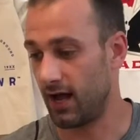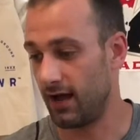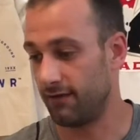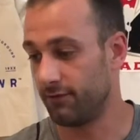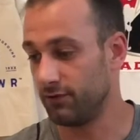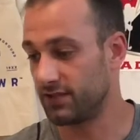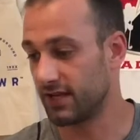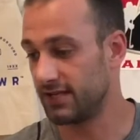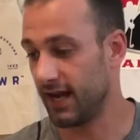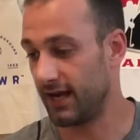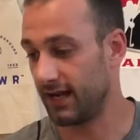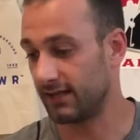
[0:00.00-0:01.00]
foods
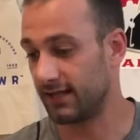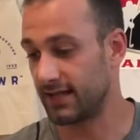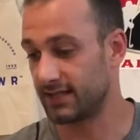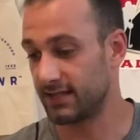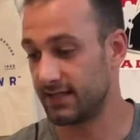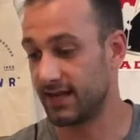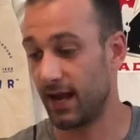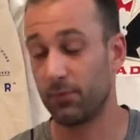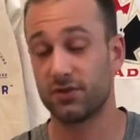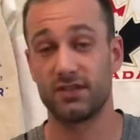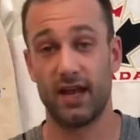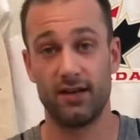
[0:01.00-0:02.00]
containing less than
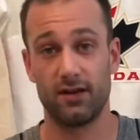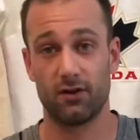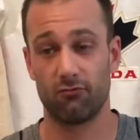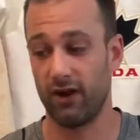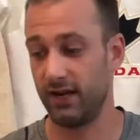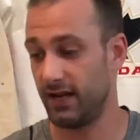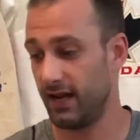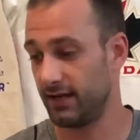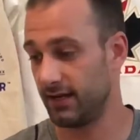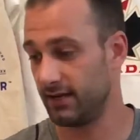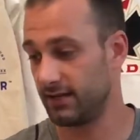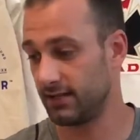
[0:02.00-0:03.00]
10%
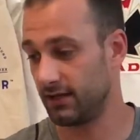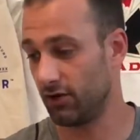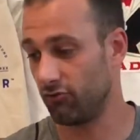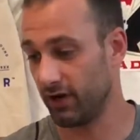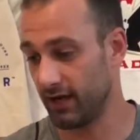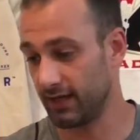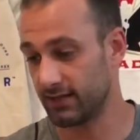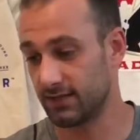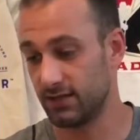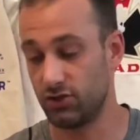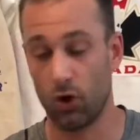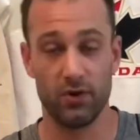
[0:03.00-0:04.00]
irradiated ingredients
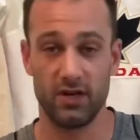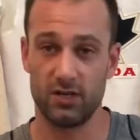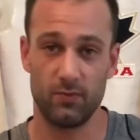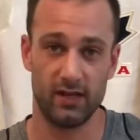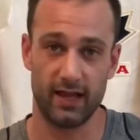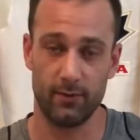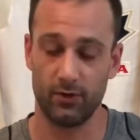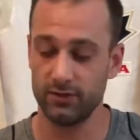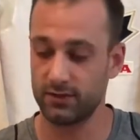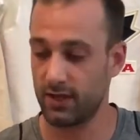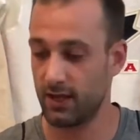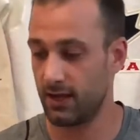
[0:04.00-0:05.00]
don't need to be labeled.